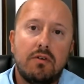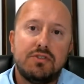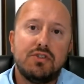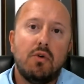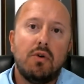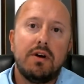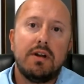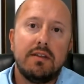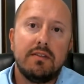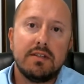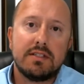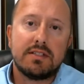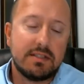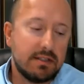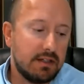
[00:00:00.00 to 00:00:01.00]
joining
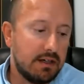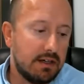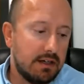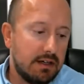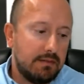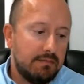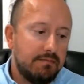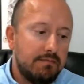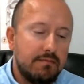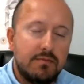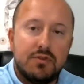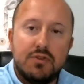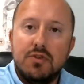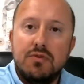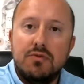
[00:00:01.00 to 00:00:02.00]
this
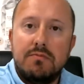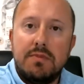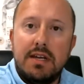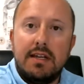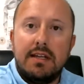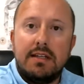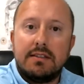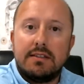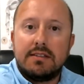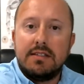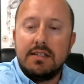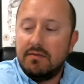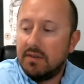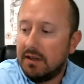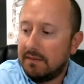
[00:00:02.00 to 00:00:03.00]
Zoom meeting this
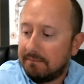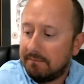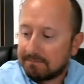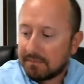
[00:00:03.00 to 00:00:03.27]
evening.